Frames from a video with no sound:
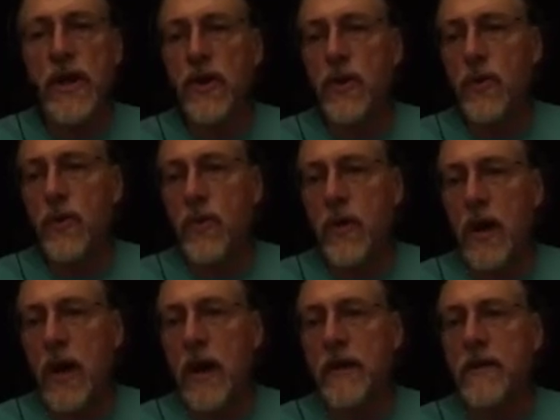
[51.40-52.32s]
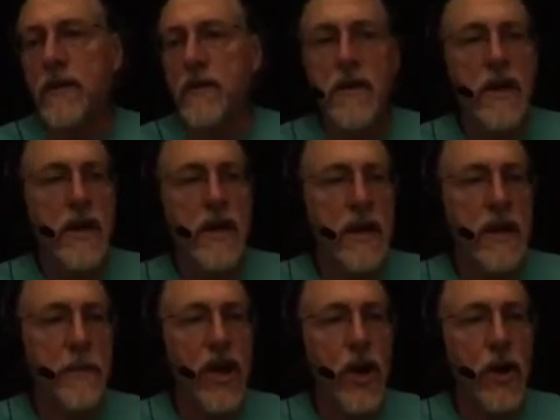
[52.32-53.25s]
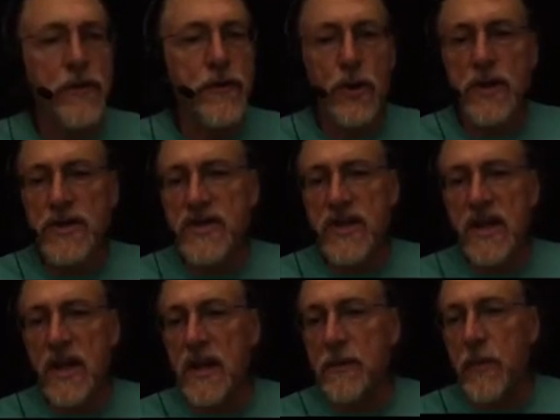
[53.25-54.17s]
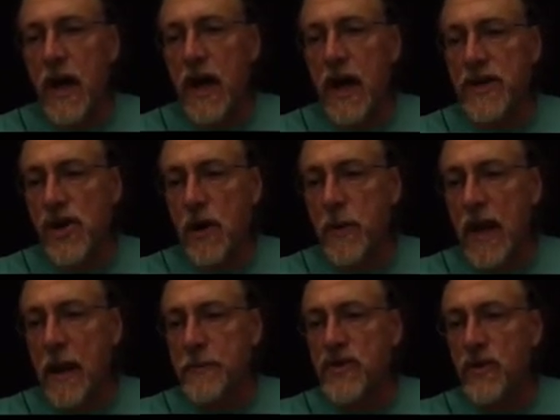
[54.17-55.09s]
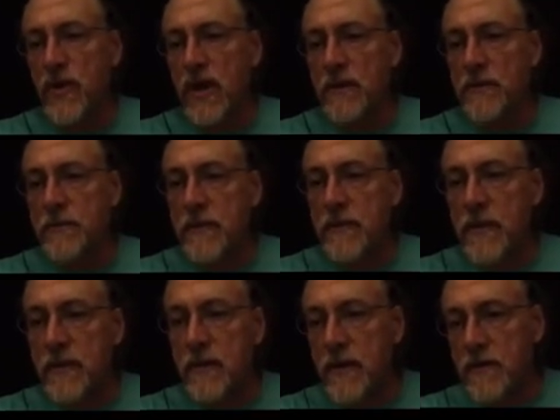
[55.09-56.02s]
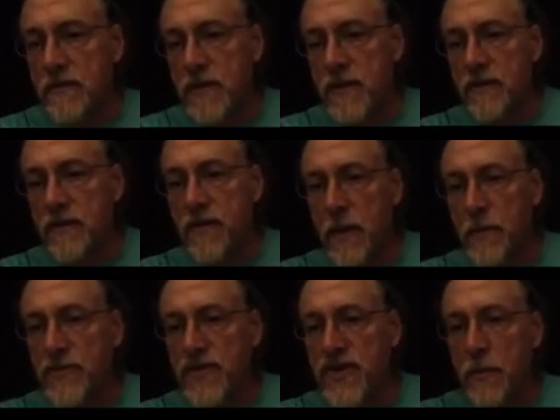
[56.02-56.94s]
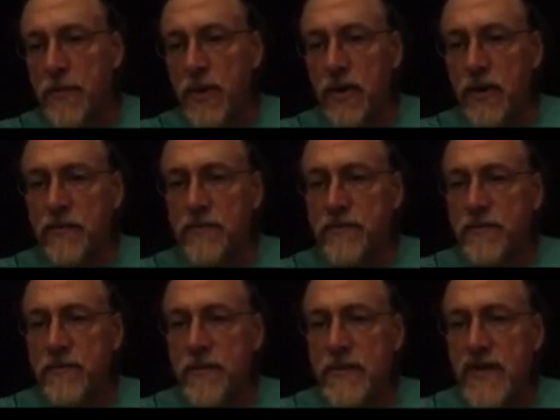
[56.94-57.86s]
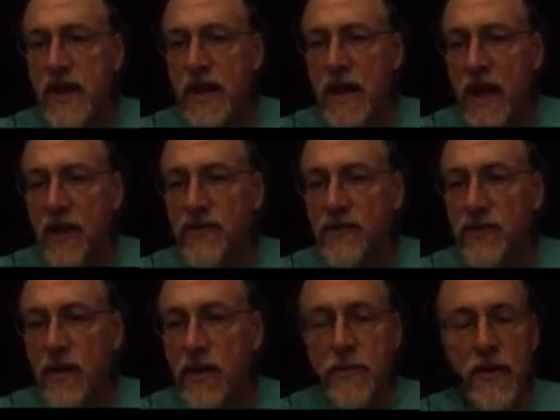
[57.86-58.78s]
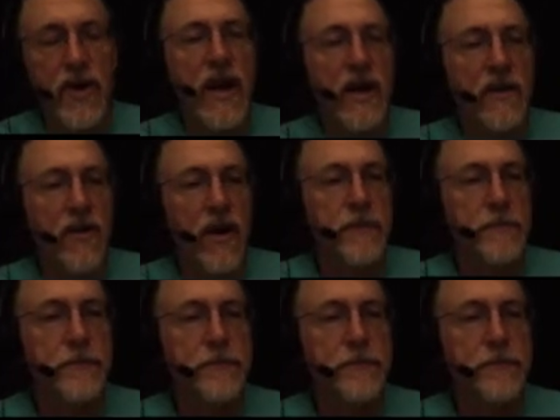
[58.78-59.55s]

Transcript: you, let me know if you can see my SharpCap screen. Just thumbs up or say yes or something. Okay, great.